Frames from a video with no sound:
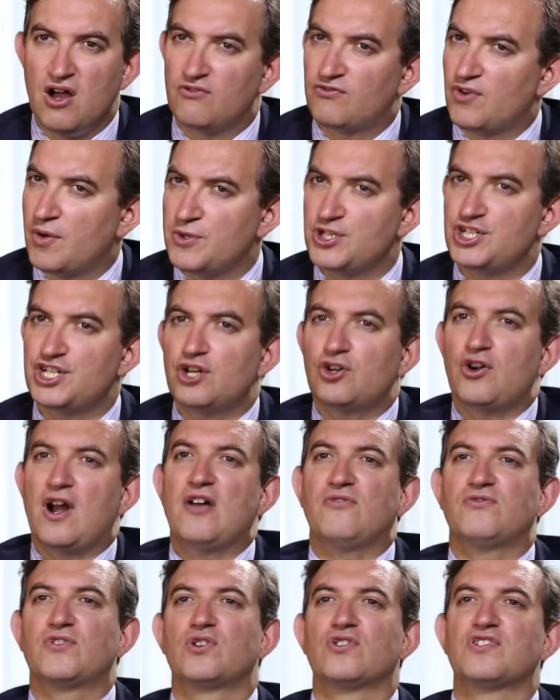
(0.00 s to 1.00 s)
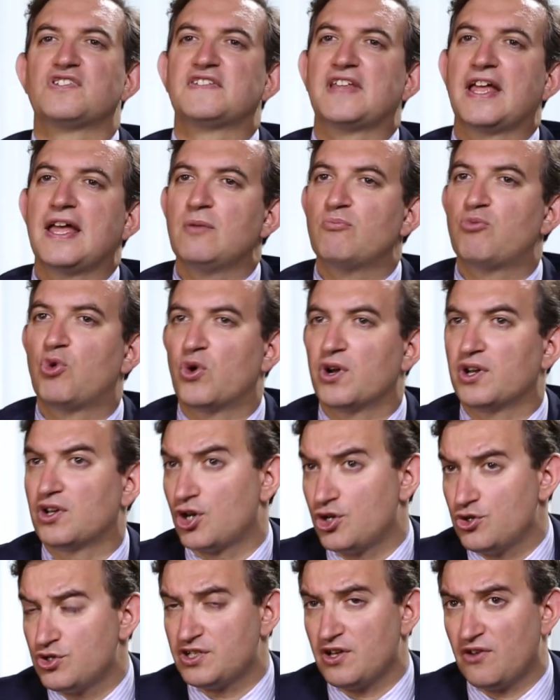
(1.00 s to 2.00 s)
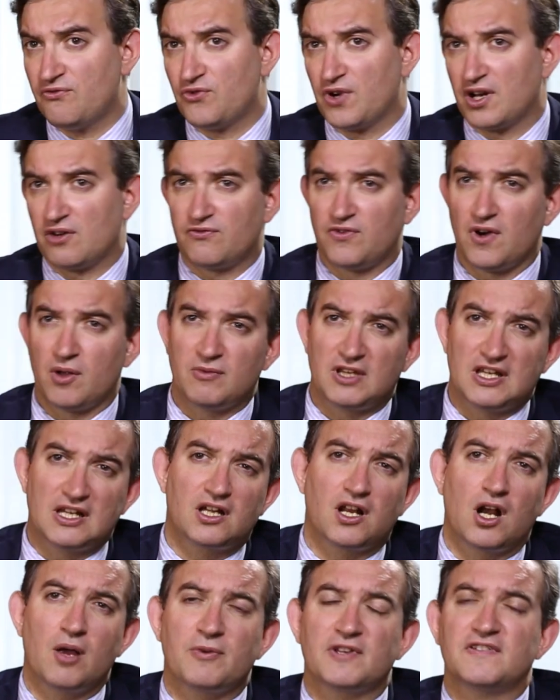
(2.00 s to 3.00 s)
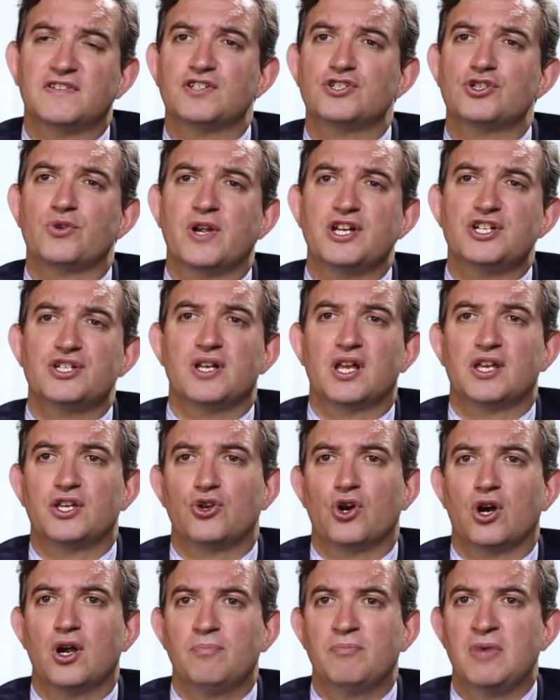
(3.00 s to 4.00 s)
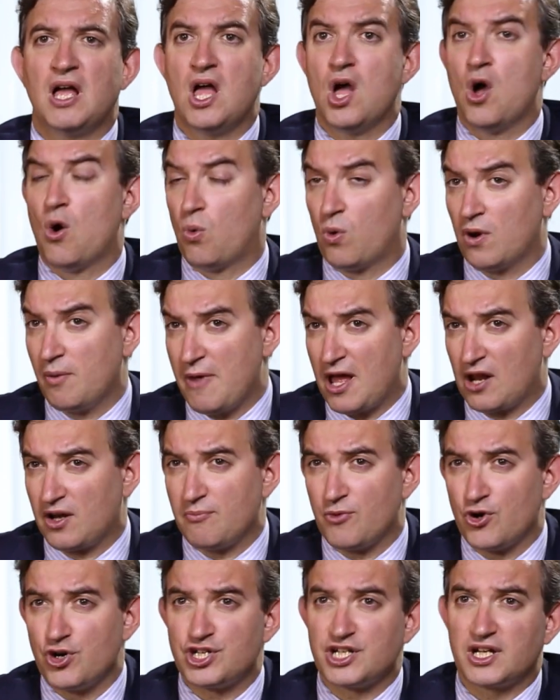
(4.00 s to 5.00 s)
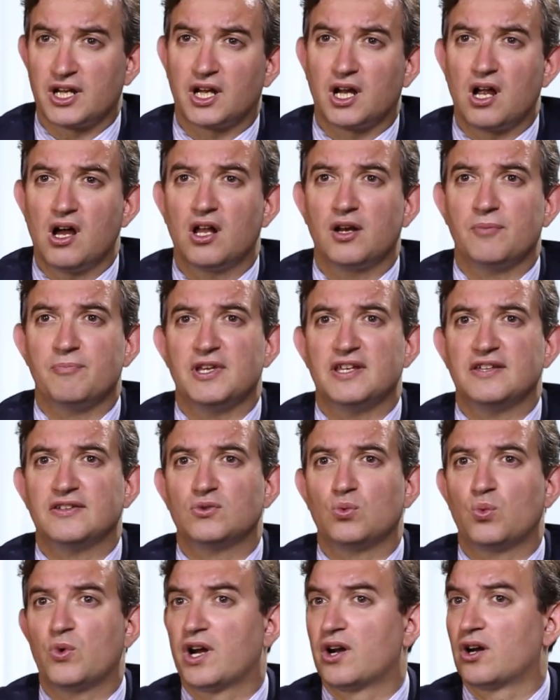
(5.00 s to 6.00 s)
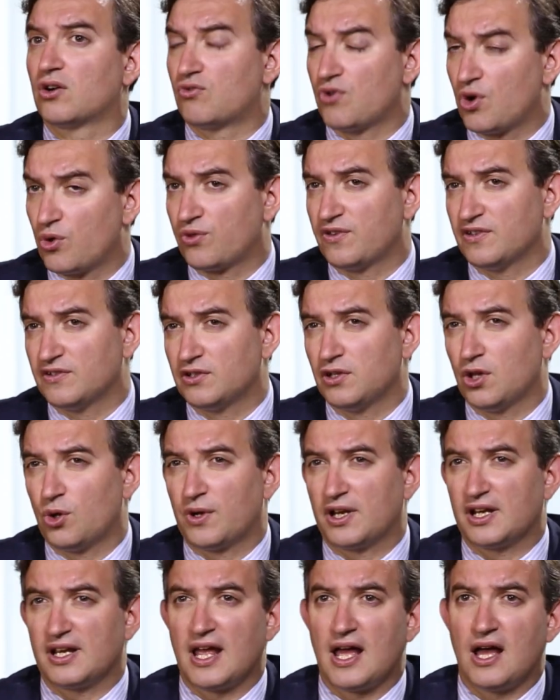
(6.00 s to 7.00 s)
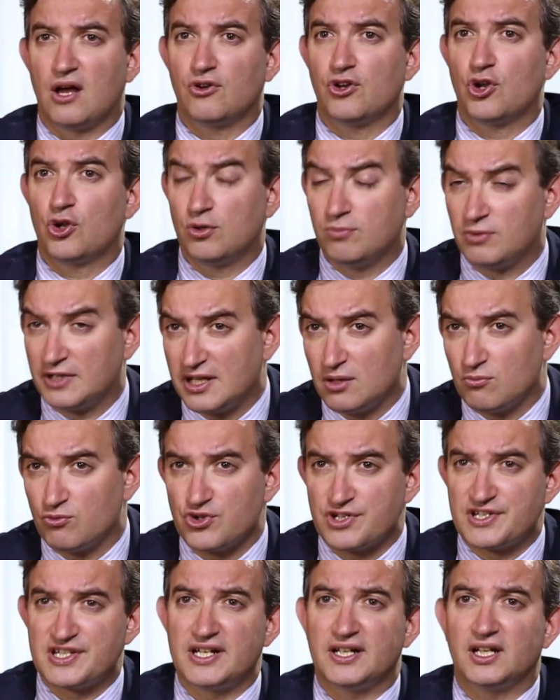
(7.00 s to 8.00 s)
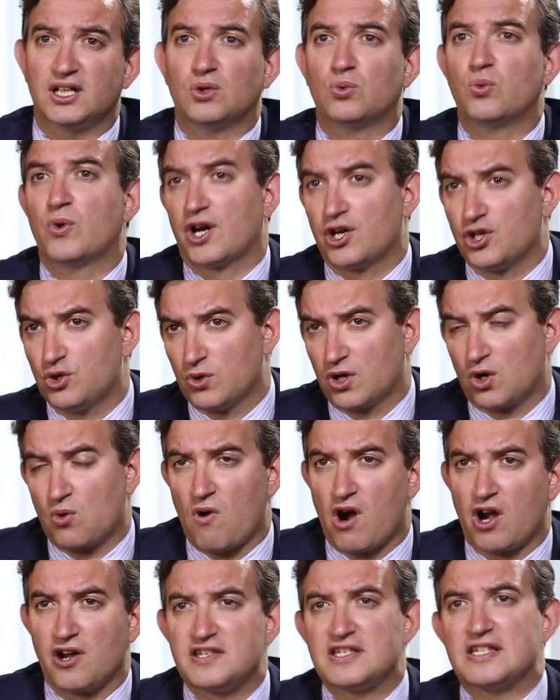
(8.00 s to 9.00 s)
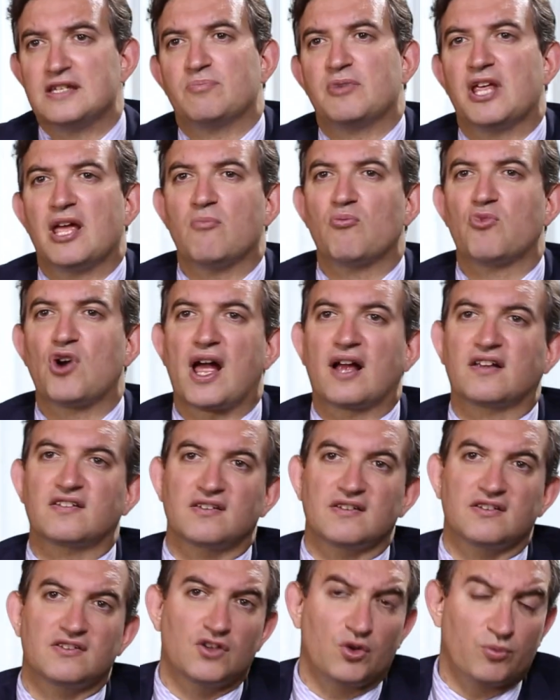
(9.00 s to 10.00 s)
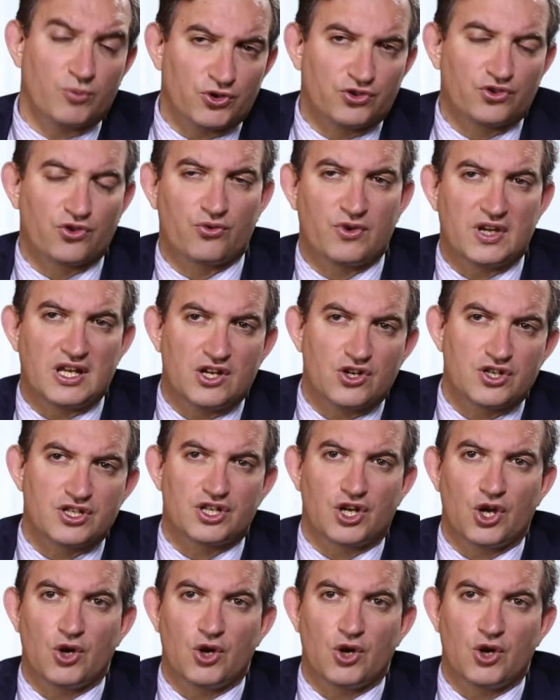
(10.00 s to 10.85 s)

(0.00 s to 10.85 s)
From a geographical standpoint, are you suffering from the economic situation in Europe? What about emerging economies where growth is slowing down, notably in Brazil, where you acquired CPM Braxis almost 3 years